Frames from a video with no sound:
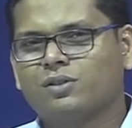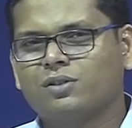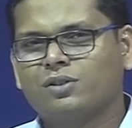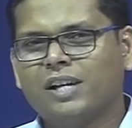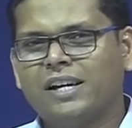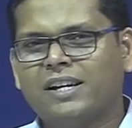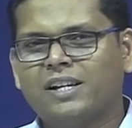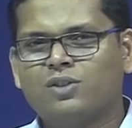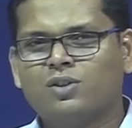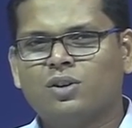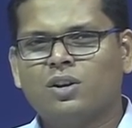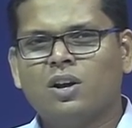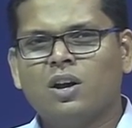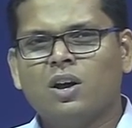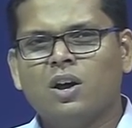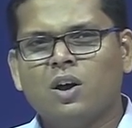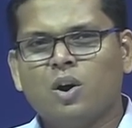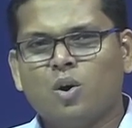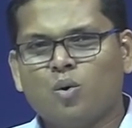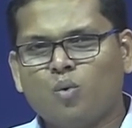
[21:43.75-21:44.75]
That is,
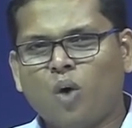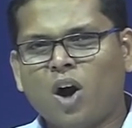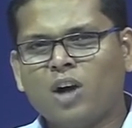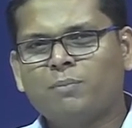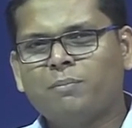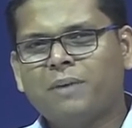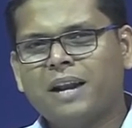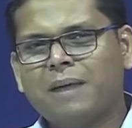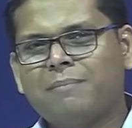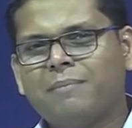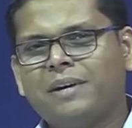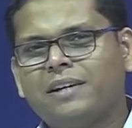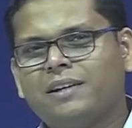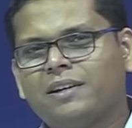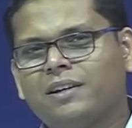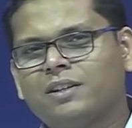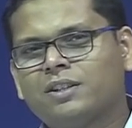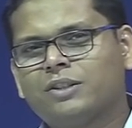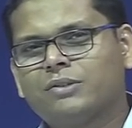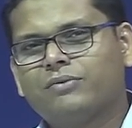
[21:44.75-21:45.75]
what
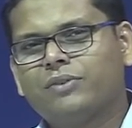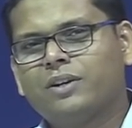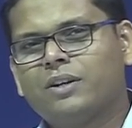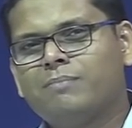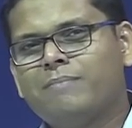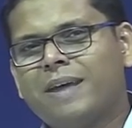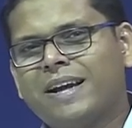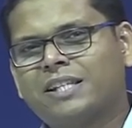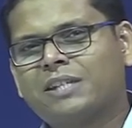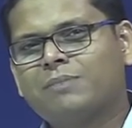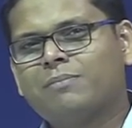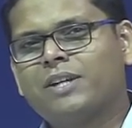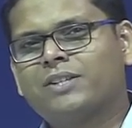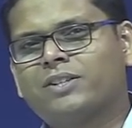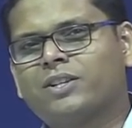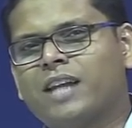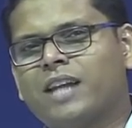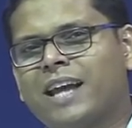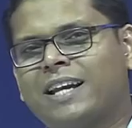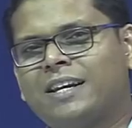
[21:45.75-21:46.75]
parameters will maximize the
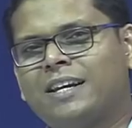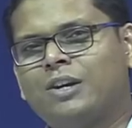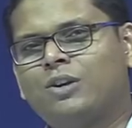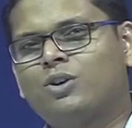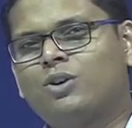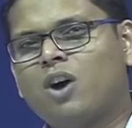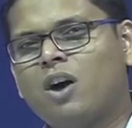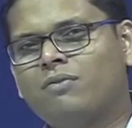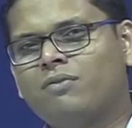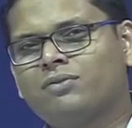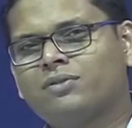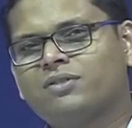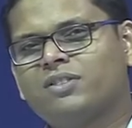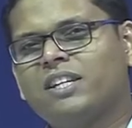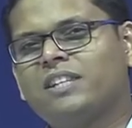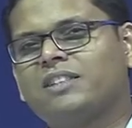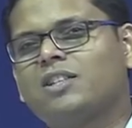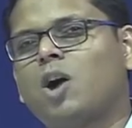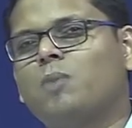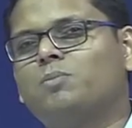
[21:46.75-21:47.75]
likelihood of
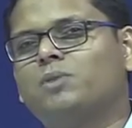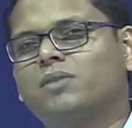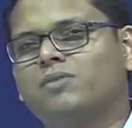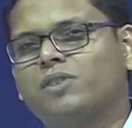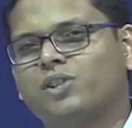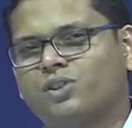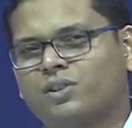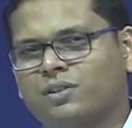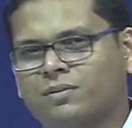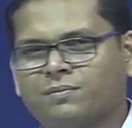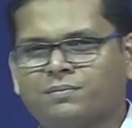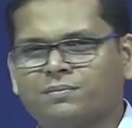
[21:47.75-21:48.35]
seeing the observation.